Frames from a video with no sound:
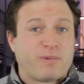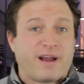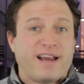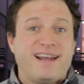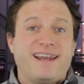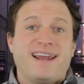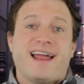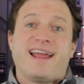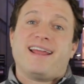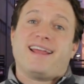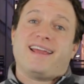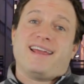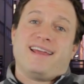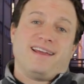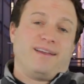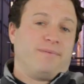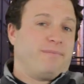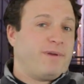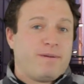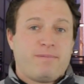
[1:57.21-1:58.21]
by
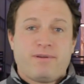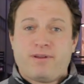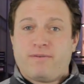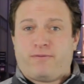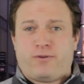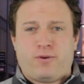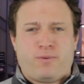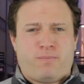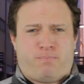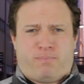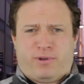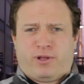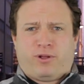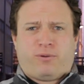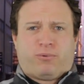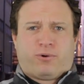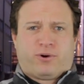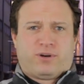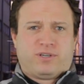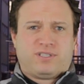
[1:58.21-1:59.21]
Nike and maybe a few
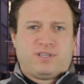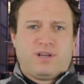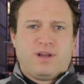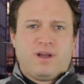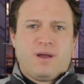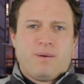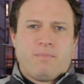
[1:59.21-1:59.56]
billboards,